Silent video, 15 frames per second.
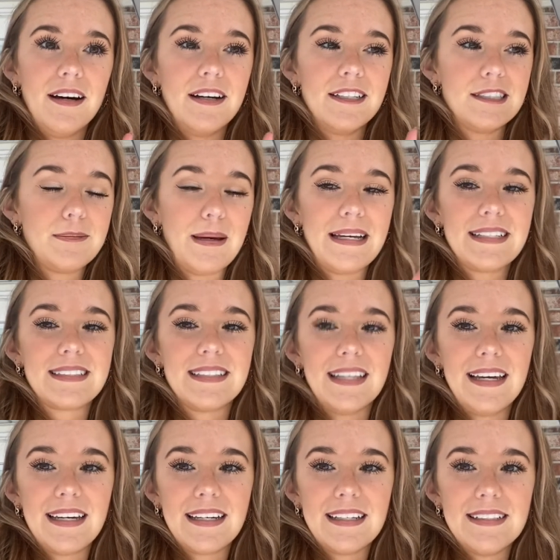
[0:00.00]
Spanx
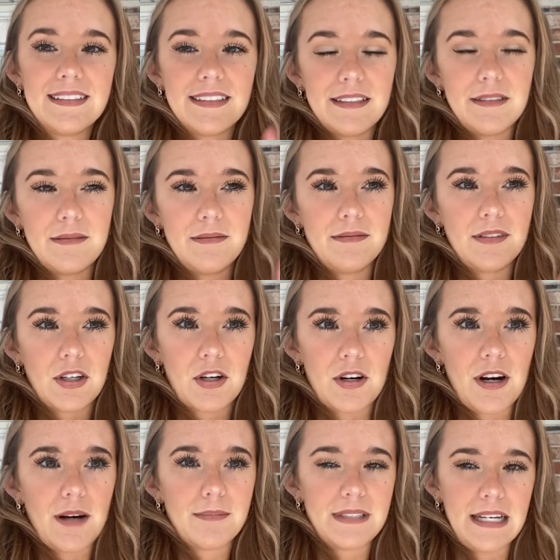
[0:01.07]
leggings and the
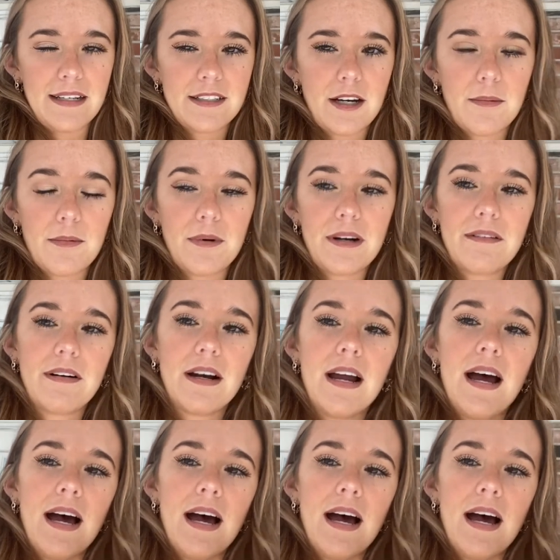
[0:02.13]
crop tank top or whatever,